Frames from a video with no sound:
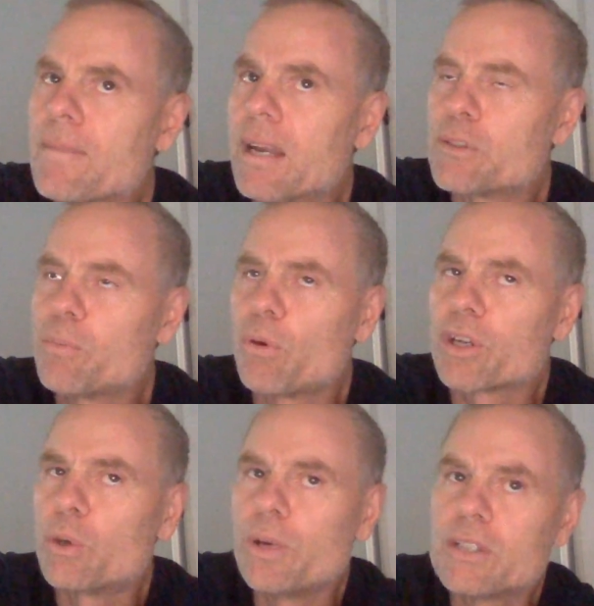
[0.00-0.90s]
was born
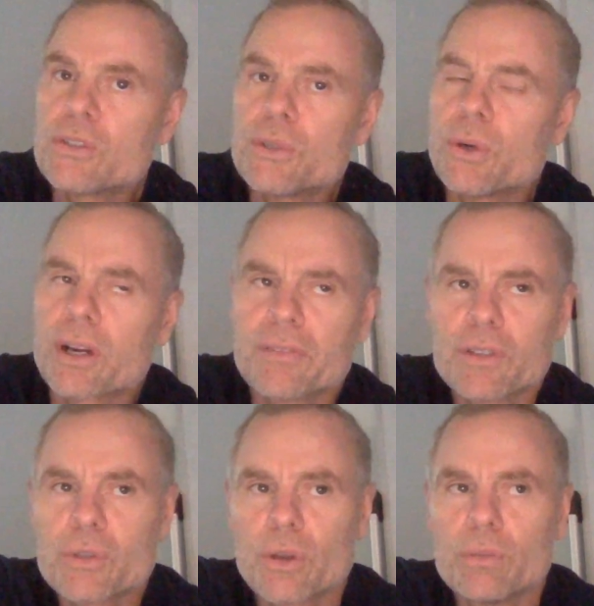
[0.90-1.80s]
in Queens, New York. If
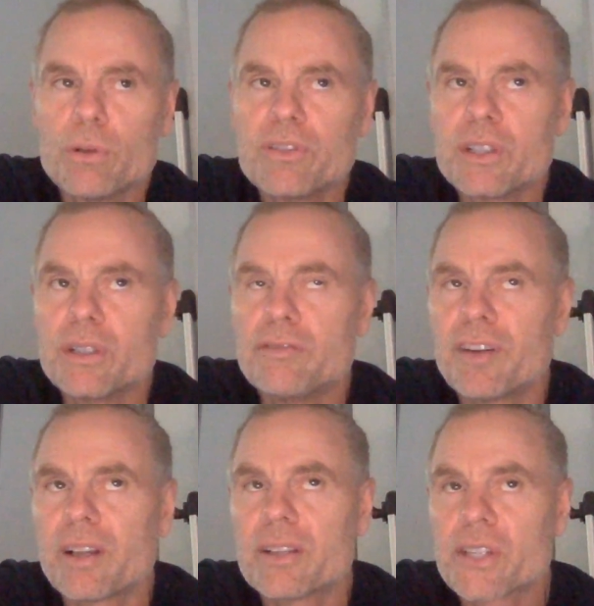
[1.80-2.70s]
you saw the movie
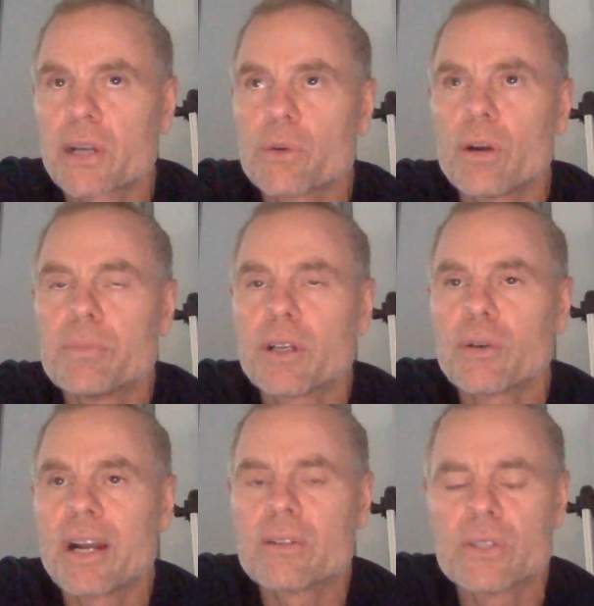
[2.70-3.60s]
Goodfellas, I grew up in
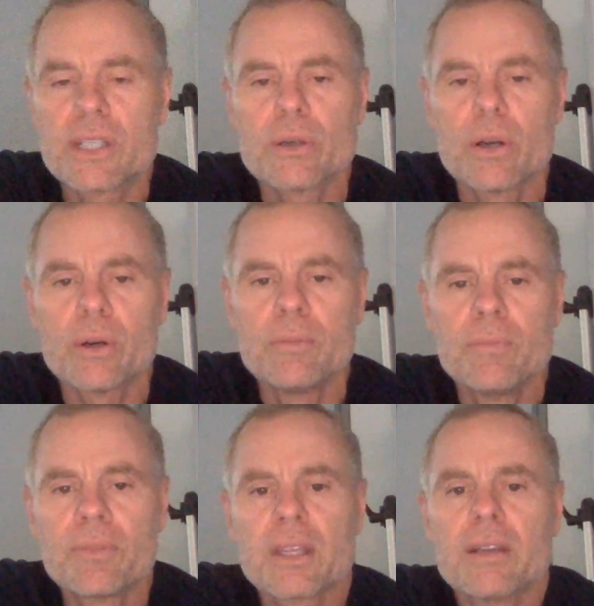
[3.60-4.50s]
Ground Zero
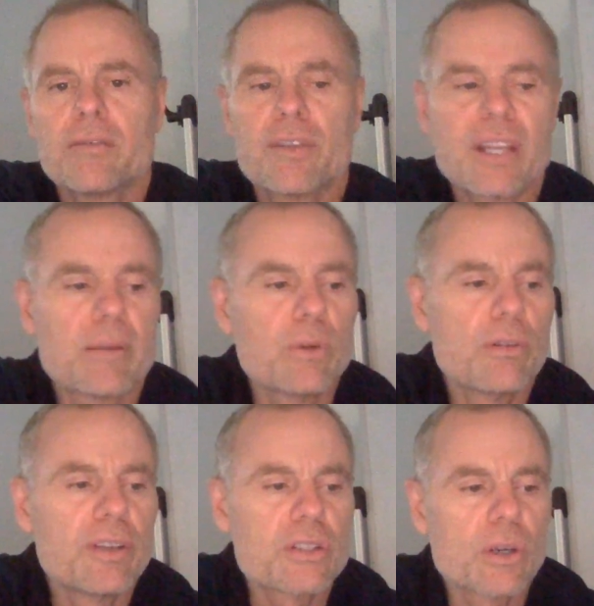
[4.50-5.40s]
for that
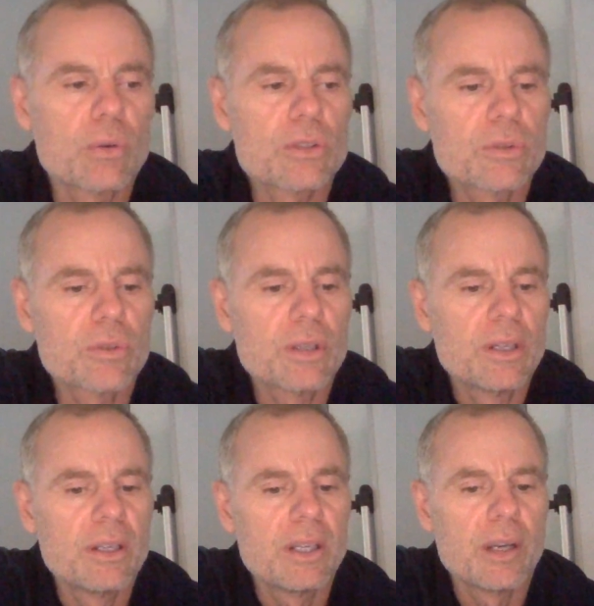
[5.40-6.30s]
movie. So it
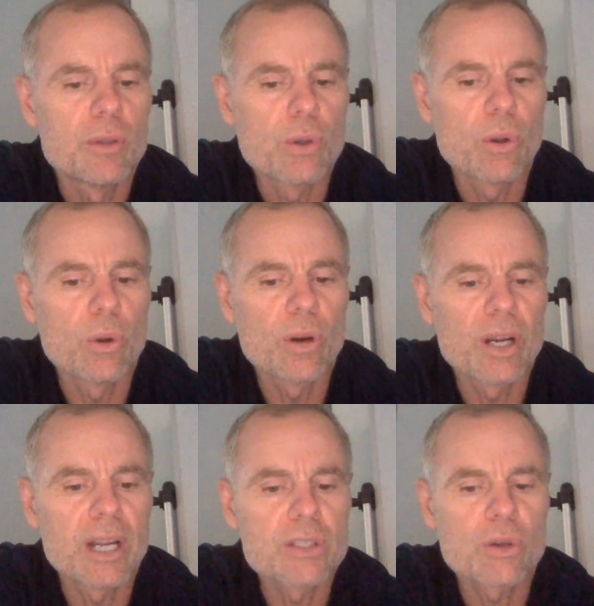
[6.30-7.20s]
was all
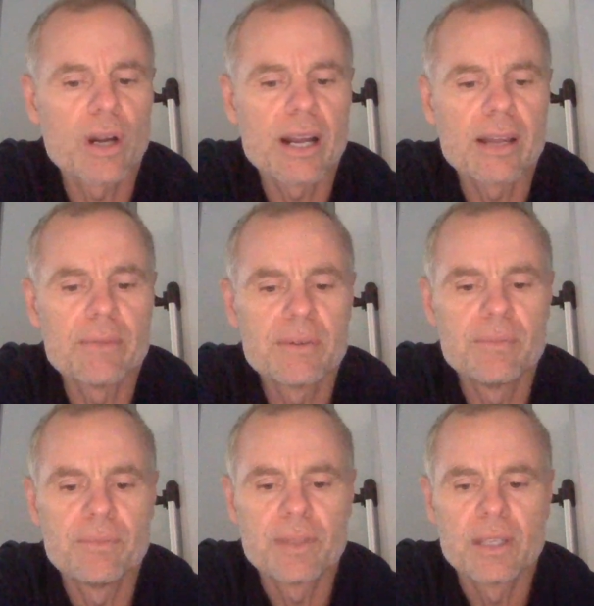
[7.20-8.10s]
organized crime
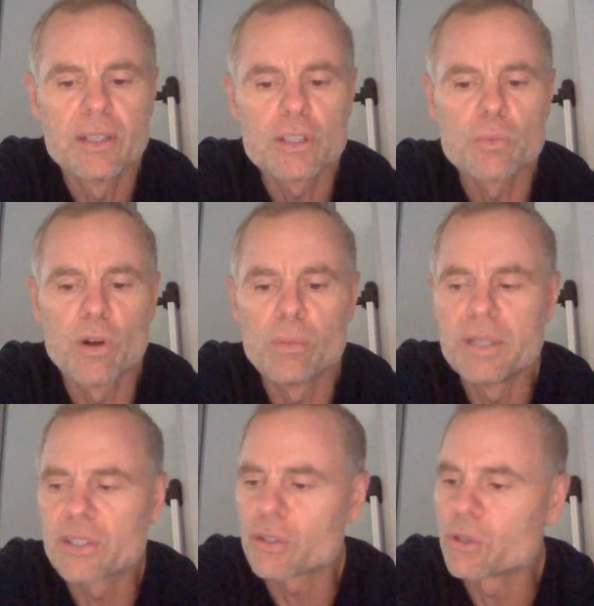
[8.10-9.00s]
and small
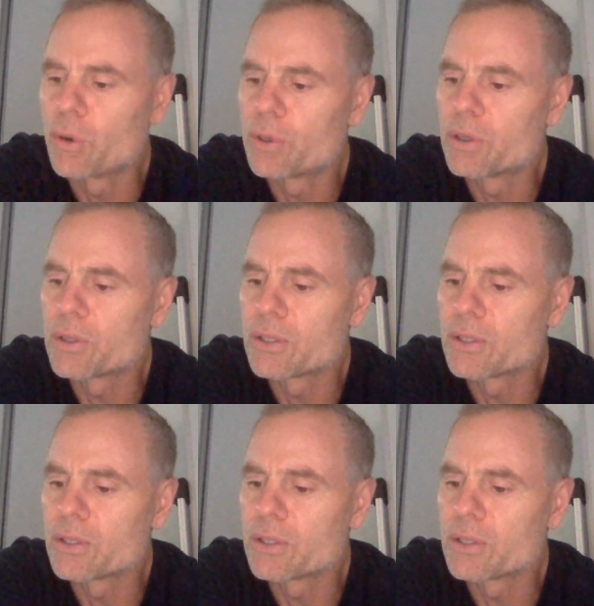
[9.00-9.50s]
business owners